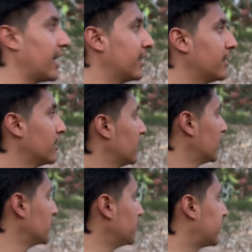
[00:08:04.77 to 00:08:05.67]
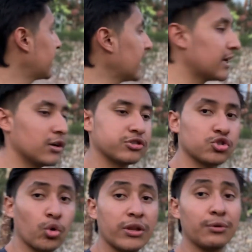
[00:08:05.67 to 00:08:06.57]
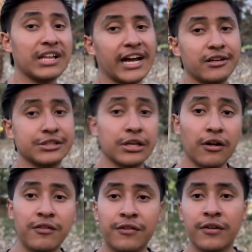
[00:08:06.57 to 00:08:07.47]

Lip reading: you cannot solely rely on yourself,